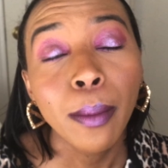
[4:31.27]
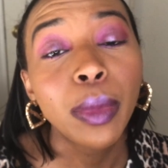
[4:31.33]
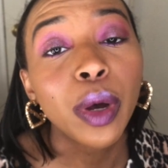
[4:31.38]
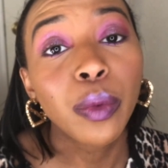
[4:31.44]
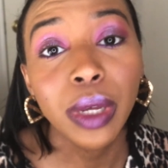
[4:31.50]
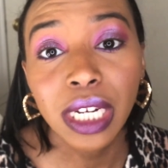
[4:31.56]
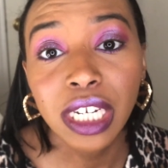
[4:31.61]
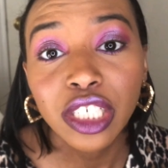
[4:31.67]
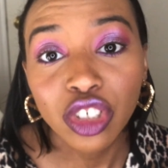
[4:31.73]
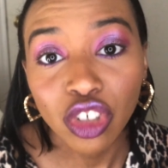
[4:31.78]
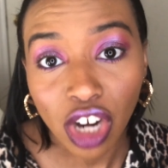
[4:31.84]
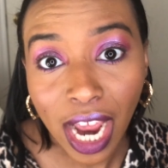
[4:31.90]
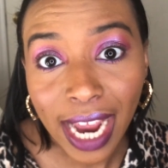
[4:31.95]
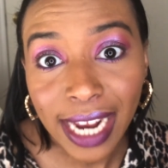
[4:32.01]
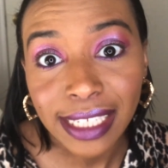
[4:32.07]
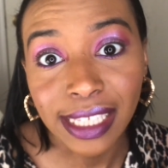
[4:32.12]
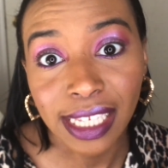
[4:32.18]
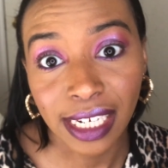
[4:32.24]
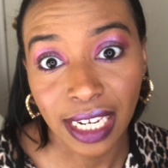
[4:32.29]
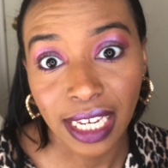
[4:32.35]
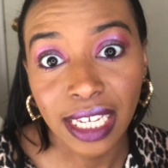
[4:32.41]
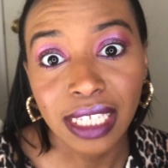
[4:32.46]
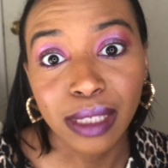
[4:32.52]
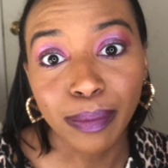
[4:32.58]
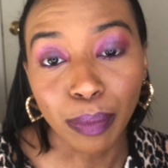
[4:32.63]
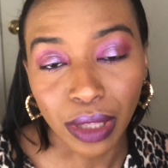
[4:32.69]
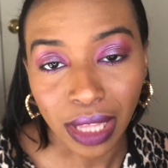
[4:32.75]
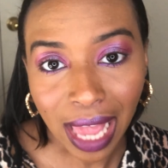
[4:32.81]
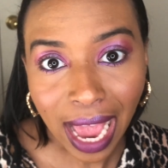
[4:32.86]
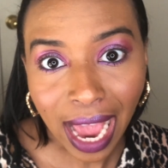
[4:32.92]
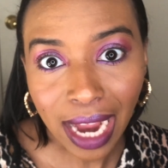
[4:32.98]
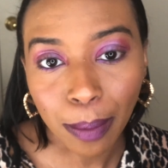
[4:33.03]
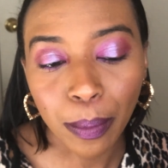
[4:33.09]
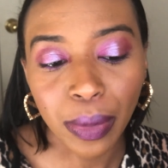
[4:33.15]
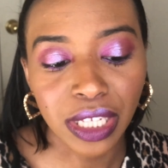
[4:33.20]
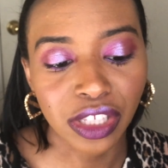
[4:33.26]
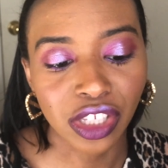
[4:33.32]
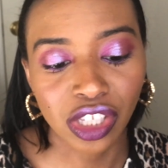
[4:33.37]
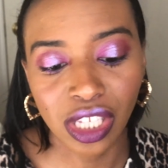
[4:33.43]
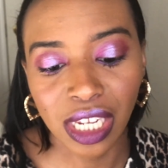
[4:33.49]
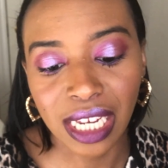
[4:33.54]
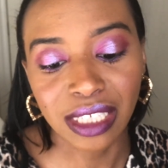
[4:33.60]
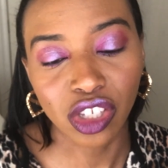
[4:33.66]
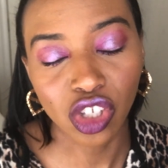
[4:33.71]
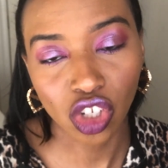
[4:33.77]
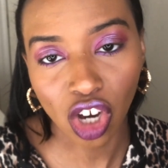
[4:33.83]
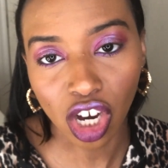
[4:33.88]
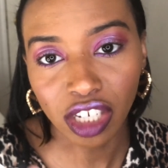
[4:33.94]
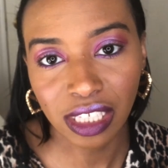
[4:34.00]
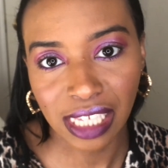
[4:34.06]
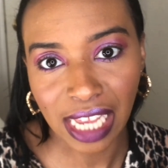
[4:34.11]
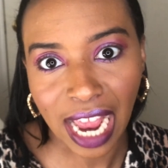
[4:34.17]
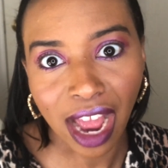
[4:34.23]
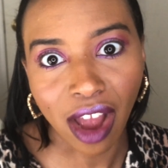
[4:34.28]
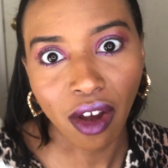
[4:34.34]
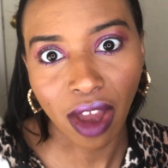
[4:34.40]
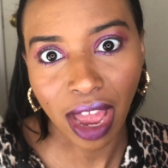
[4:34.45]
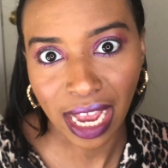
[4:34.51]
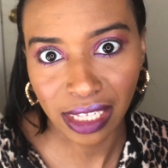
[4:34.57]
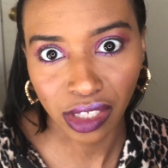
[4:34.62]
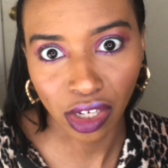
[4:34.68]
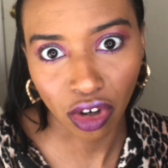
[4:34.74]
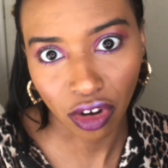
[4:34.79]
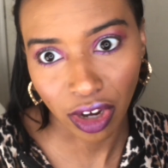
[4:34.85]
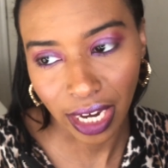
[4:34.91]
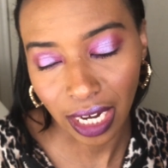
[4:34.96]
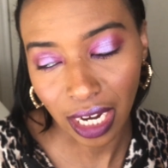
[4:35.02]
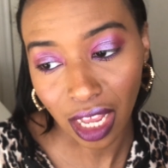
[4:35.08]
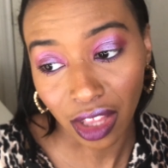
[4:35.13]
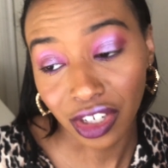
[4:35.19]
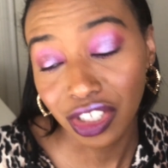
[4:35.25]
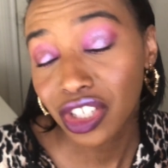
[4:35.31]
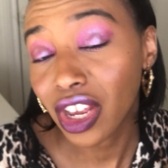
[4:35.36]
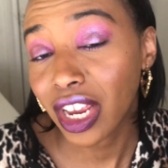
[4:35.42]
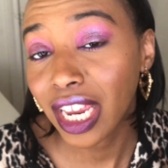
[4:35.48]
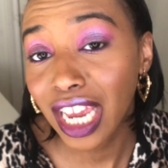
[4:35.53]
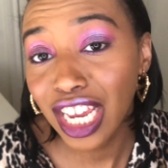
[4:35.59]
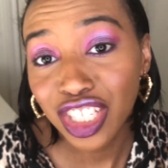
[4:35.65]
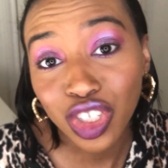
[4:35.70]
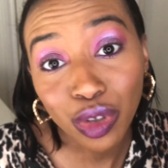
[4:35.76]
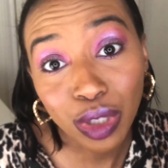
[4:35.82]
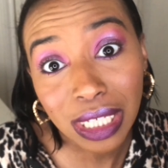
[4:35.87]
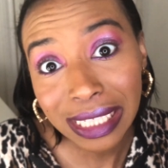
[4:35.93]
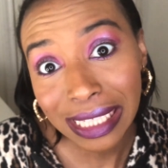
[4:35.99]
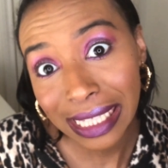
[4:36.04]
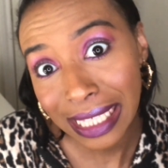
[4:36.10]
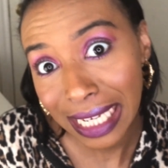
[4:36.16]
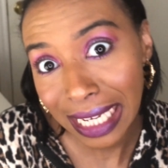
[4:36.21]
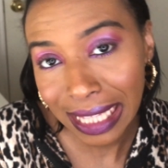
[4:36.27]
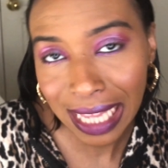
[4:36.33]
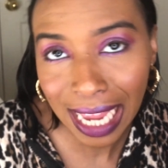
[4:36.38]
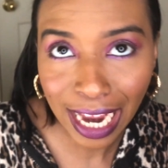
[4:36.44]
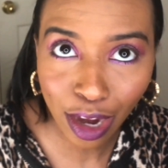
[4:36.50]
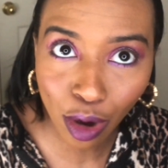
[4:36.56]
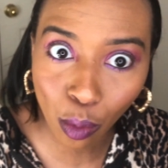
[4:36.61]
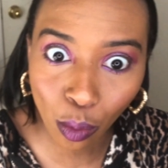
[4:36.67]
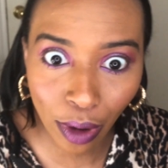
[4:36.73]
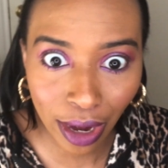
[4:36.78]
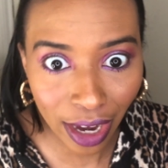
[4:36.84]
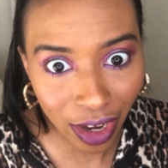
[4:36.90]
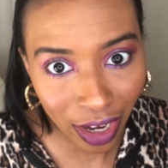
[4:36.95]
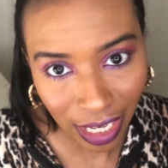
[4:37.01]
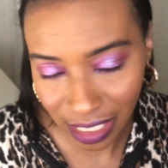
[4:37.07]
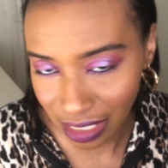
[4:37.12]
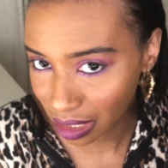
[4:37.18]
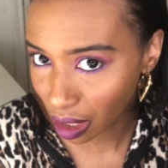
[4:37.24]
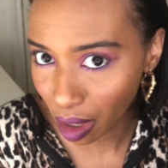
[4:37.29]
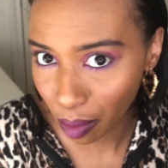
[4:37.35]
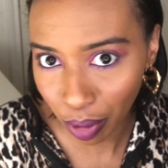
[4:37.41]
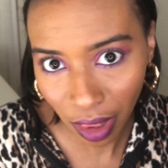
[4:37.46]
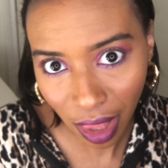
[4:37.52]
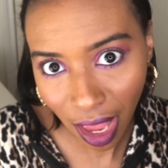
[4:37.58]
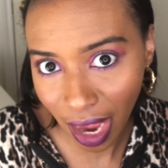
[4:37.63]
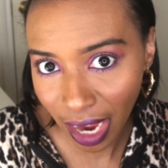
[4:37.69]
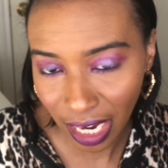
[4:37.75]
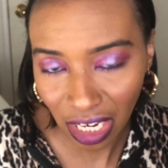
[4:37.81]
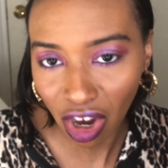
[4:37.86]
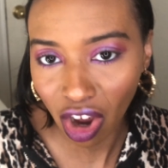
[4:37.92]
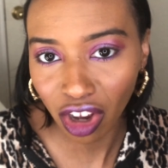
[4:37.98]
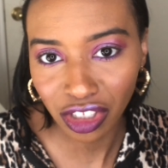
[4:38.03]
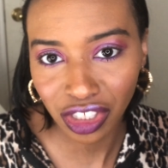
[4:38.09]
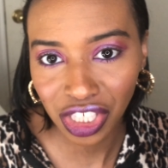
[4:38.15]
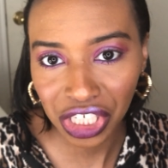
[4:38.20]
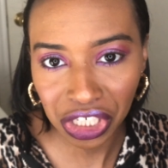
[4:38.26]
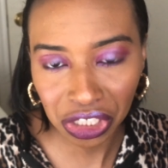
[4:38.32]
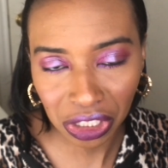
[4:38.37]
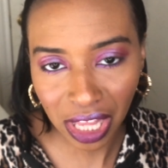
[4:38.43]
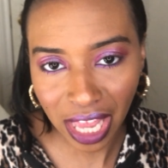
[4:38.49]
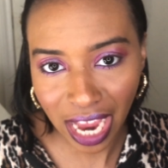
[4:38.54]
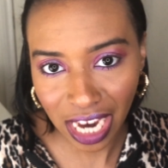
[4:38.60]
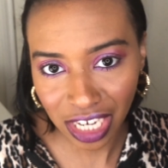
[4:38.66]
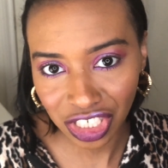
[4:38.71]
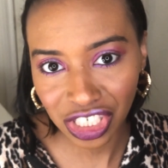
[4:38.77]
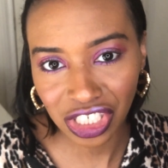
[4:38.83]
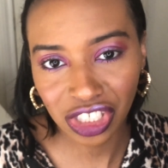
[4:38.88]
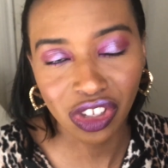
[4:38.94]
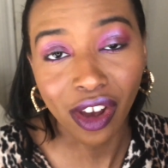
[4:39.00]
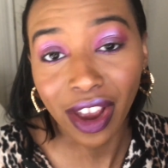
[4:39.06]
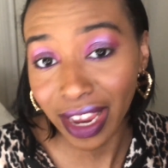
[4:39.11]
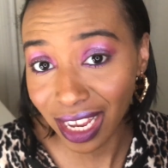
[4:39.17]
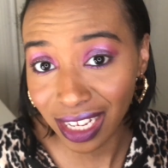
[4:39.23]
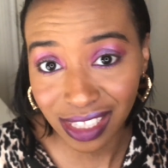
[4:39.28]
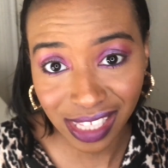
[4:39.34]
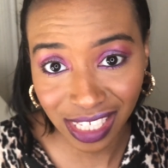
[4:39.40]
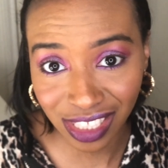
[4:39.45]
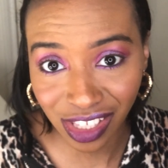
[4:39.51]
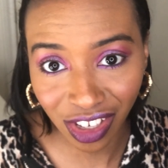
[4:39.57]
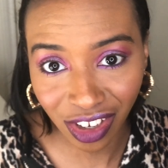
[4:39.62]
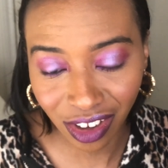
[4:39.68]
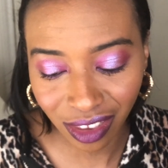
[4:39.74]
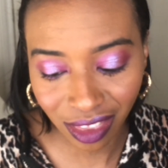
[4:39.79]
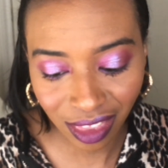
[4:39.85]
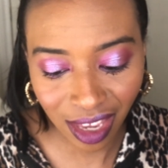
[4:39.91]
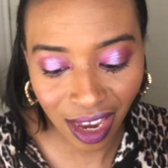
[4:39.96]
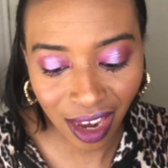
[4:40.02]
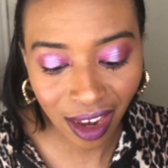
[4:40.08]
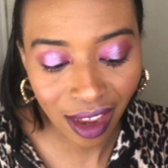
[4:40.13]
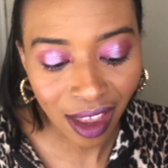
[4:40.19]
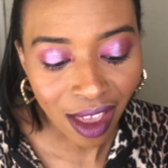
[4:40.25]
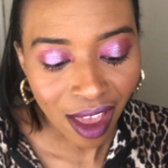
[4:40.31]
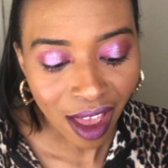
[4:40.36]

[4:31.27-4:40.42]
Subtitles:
But when it dries, it is black, but it starts out as a gray color. So I guess you can see like where it's applying onto your lash. So I guess that's a good thing.